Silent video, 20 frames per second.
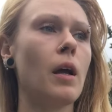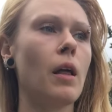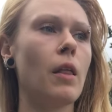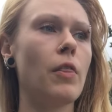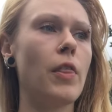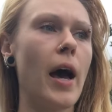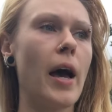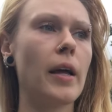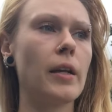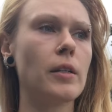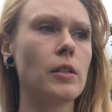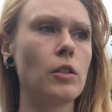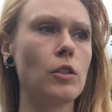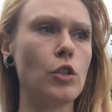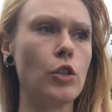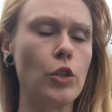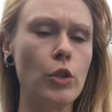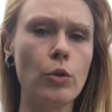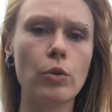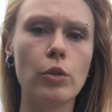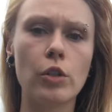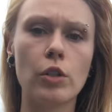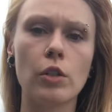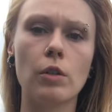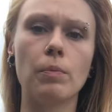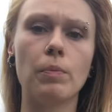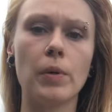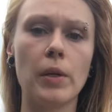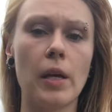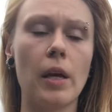that you
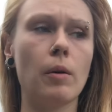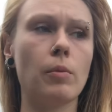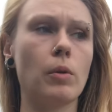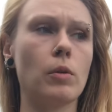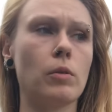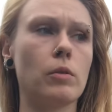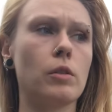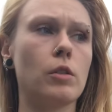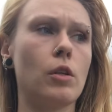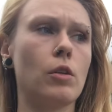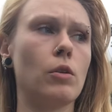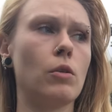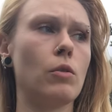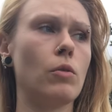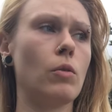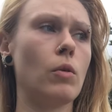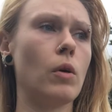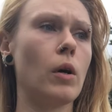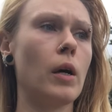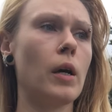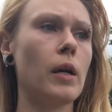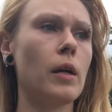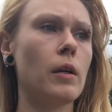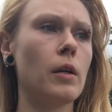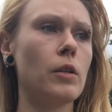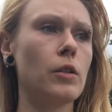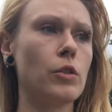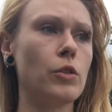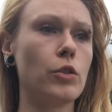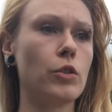should be able to
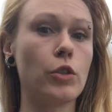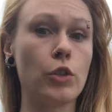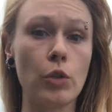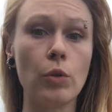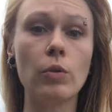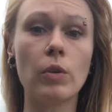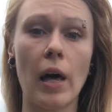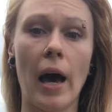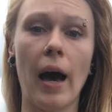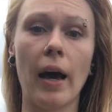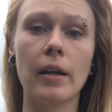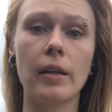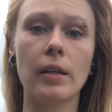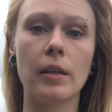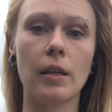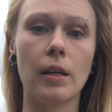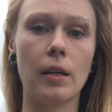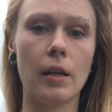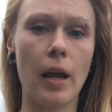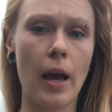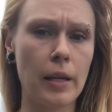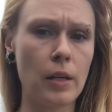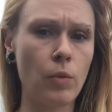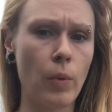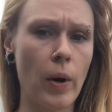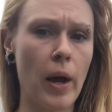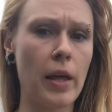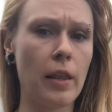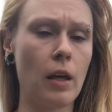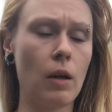do that in any
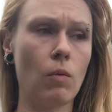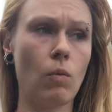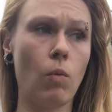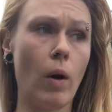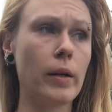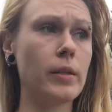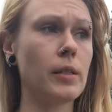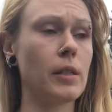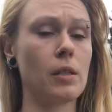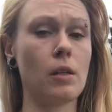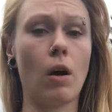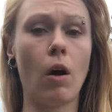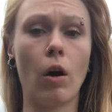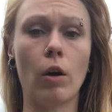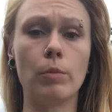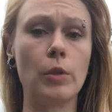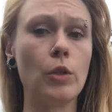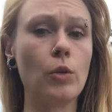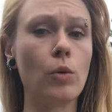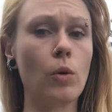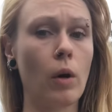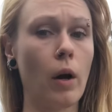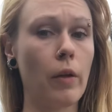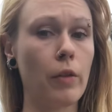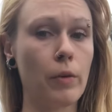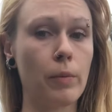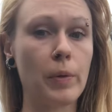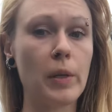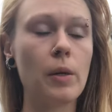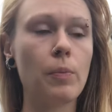way that one doesn't harm you or
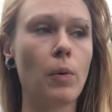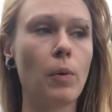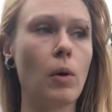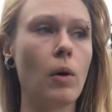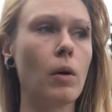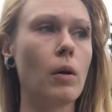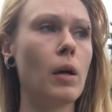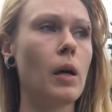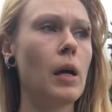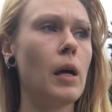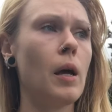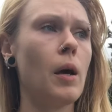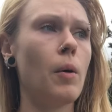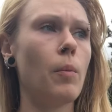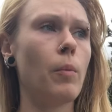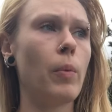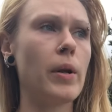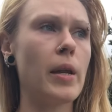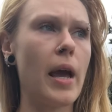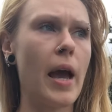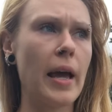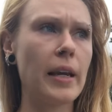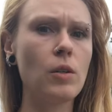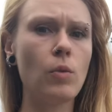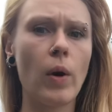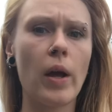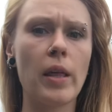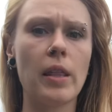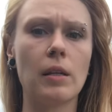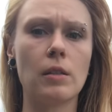other people, but any
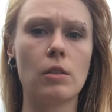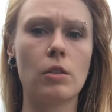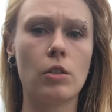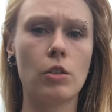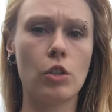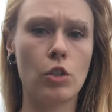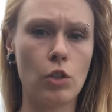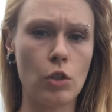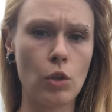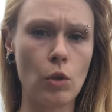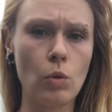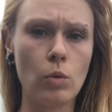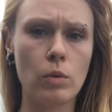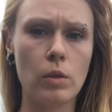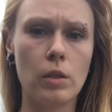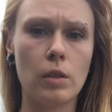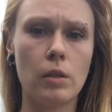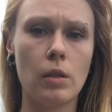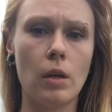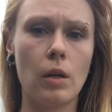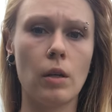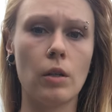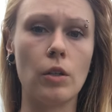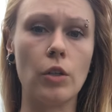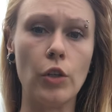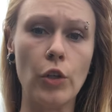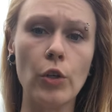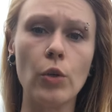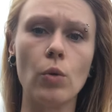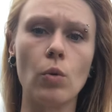way that suits
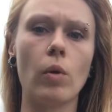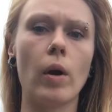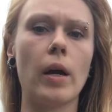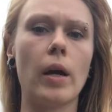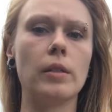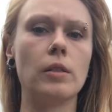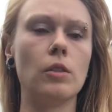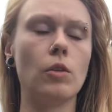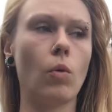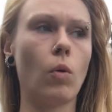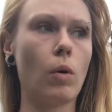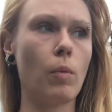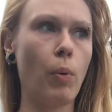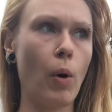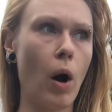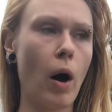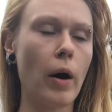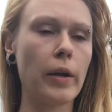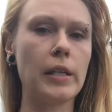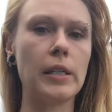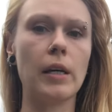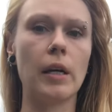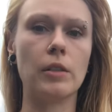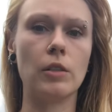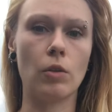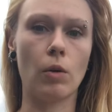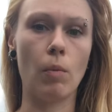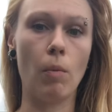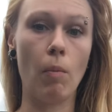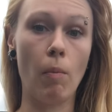you and your body and
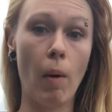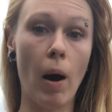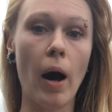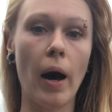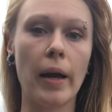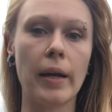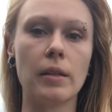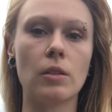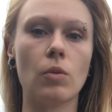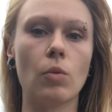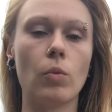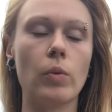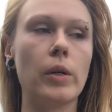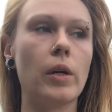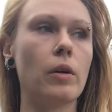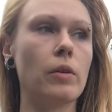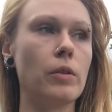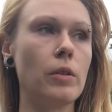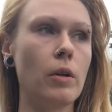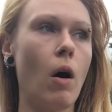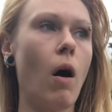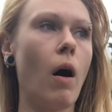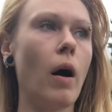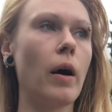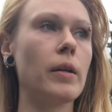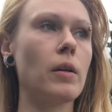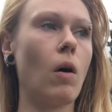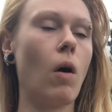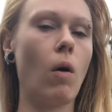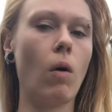your mind. We are
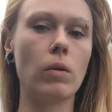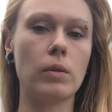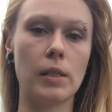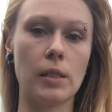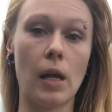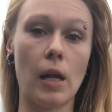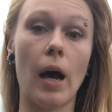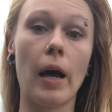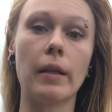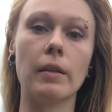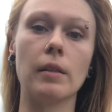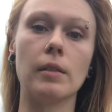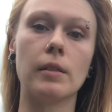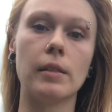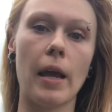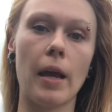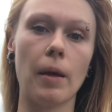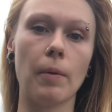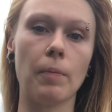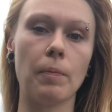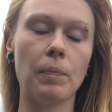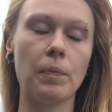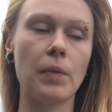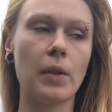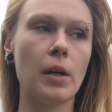not all designed the same.